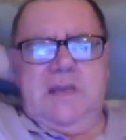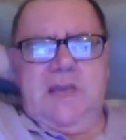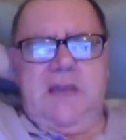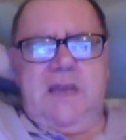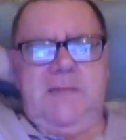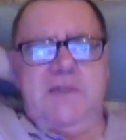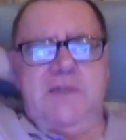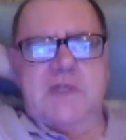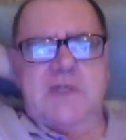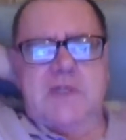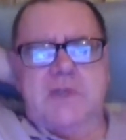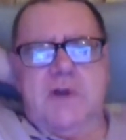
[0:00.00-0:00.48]

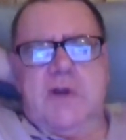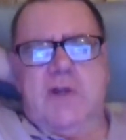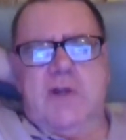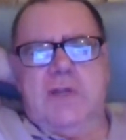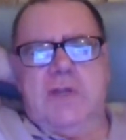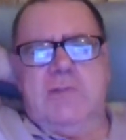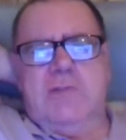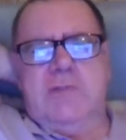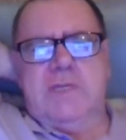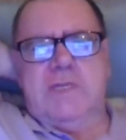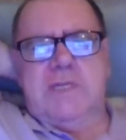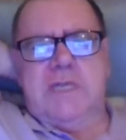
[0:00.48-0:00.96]
if they start
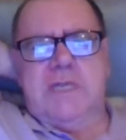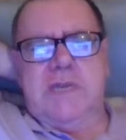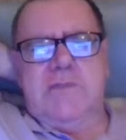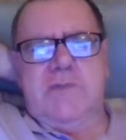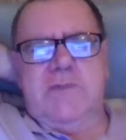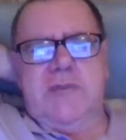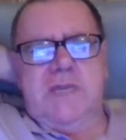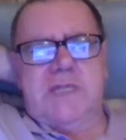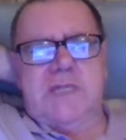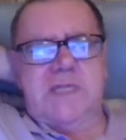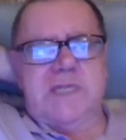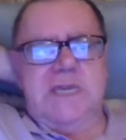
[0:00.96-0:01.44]
doing
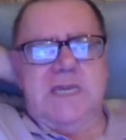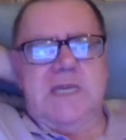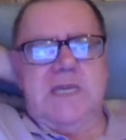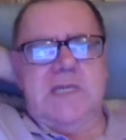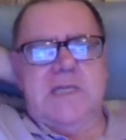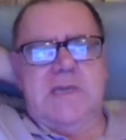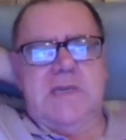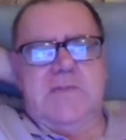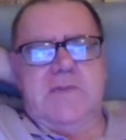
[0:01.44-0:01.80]
TV series